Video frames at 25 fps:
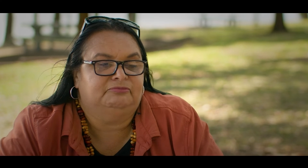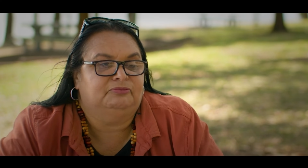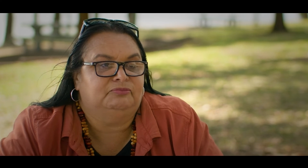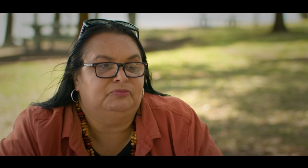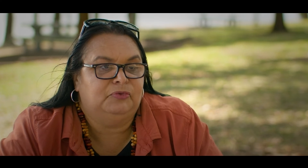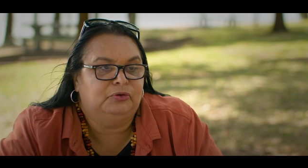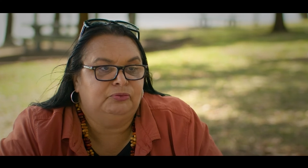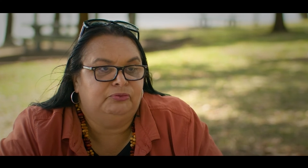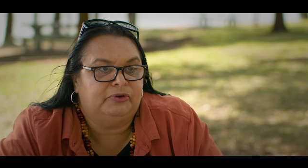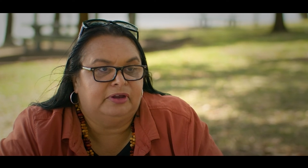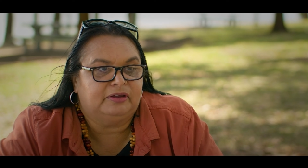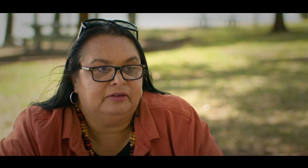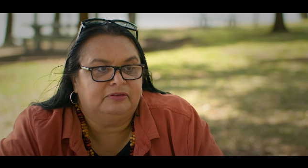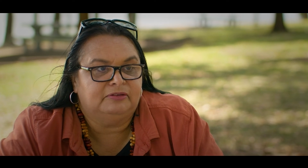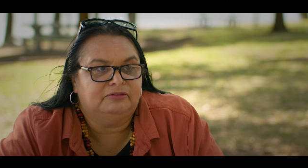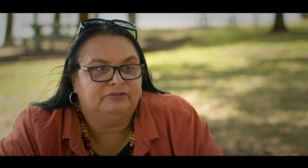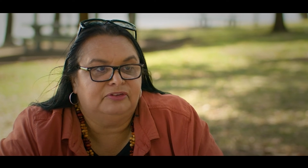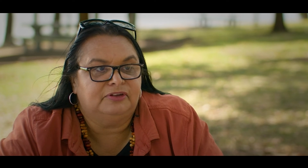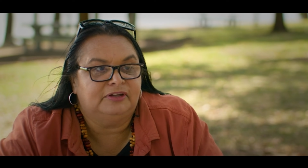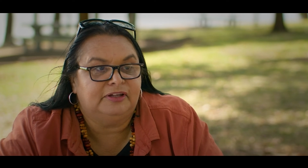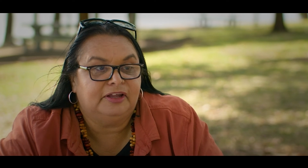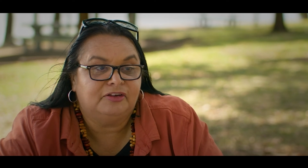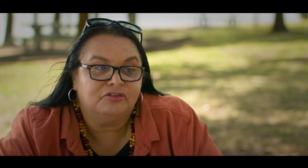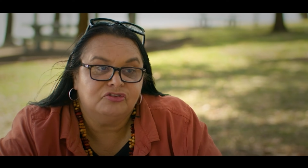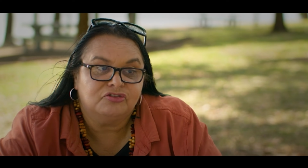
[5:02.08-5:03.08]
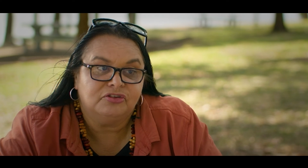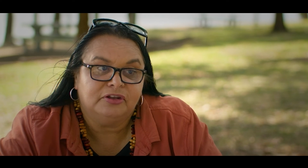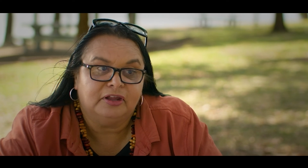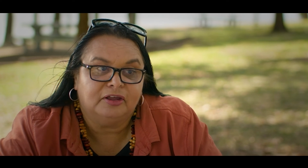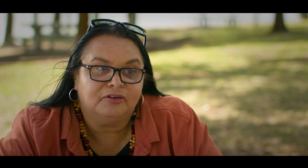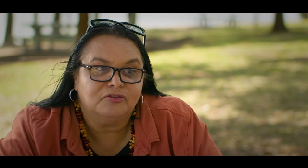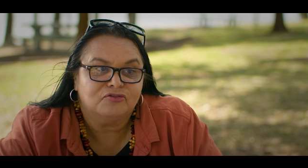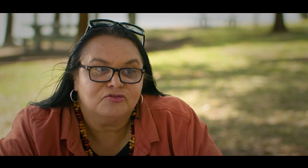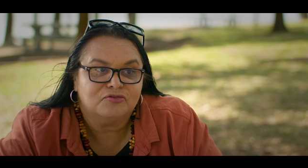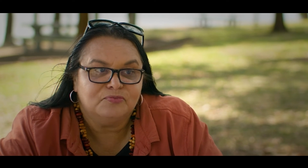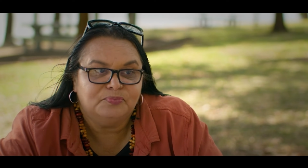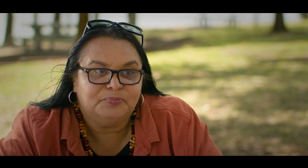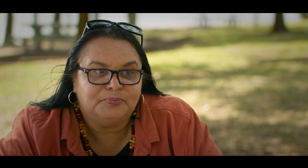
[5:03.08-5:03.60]
a reconciliation
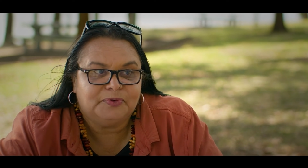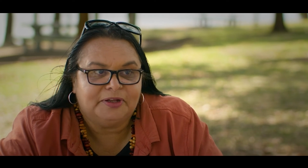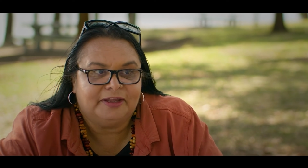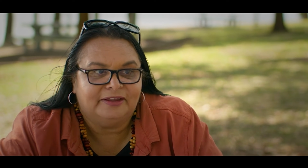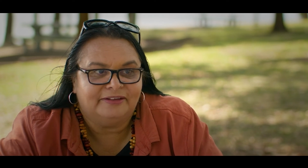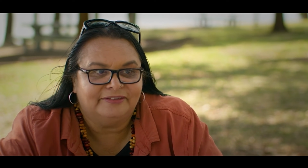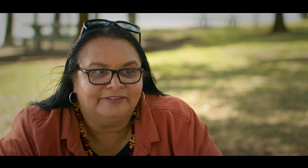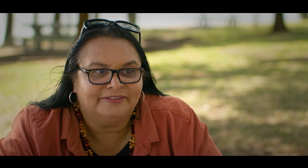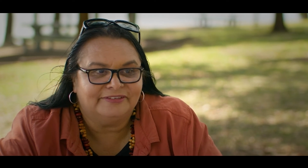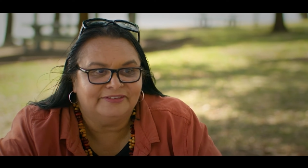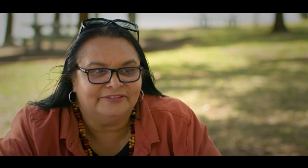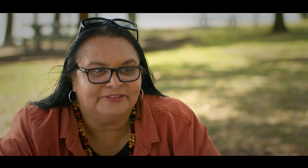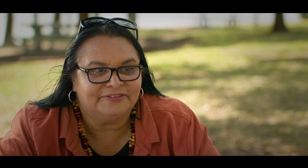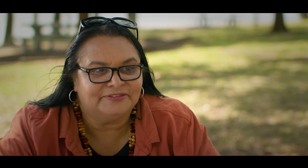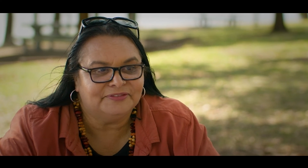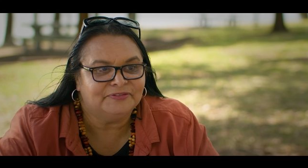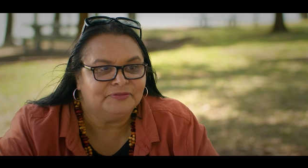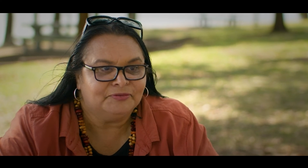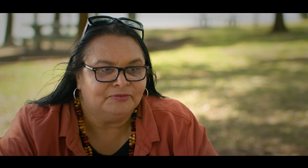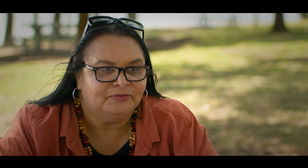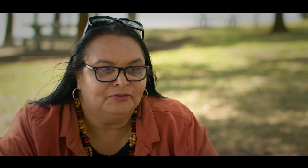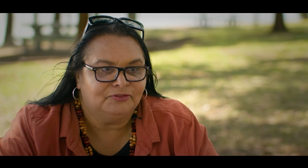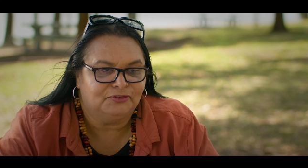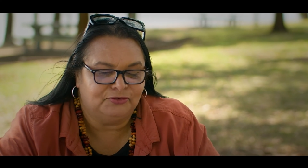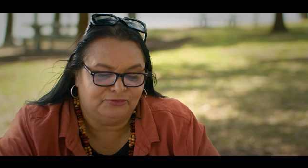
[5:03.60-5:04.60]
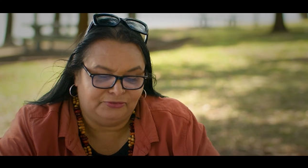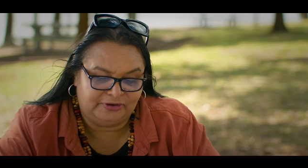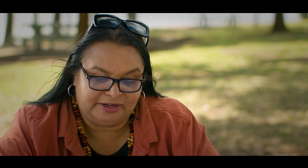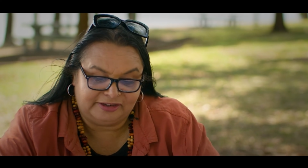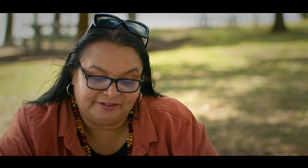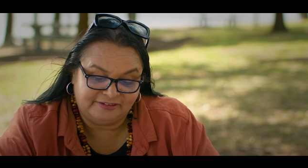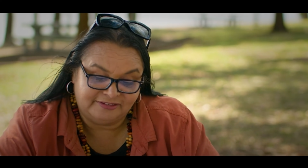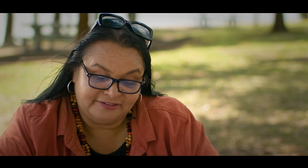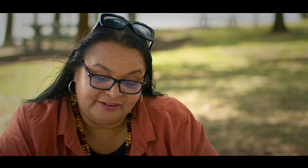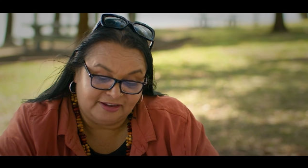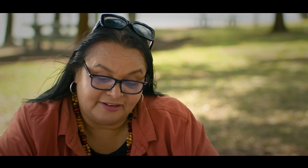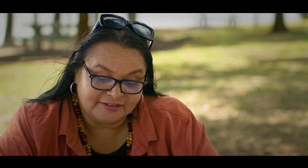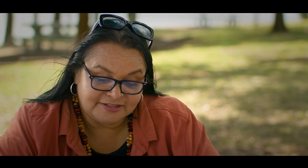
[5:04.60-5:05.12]
action plan to
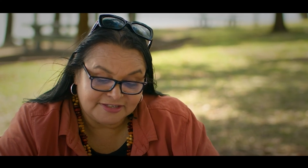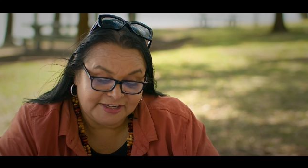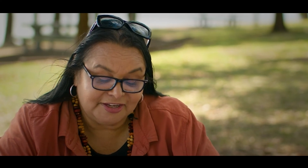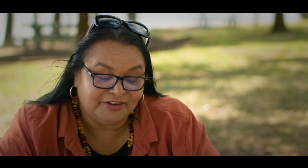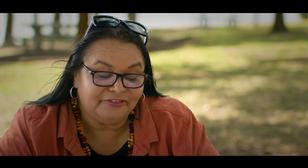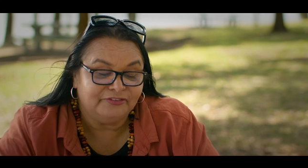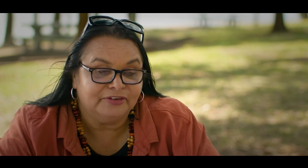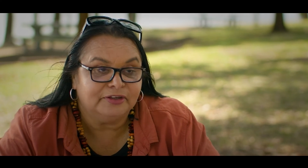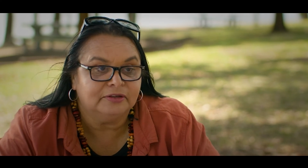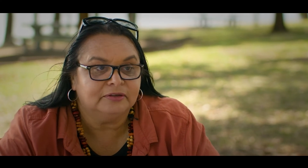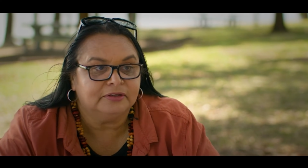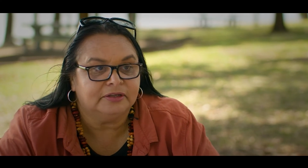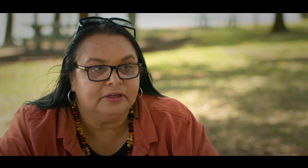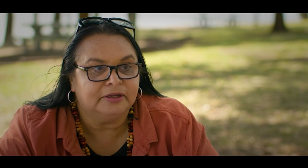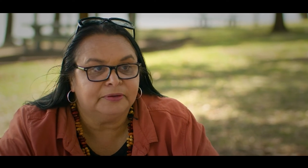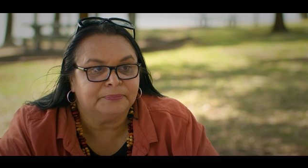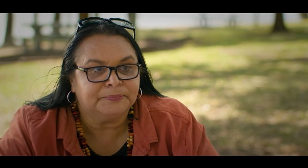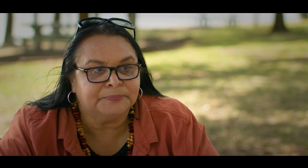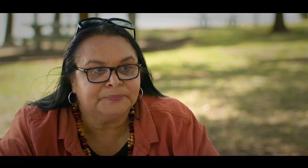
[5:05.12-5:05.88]
reconcile together. Yeah.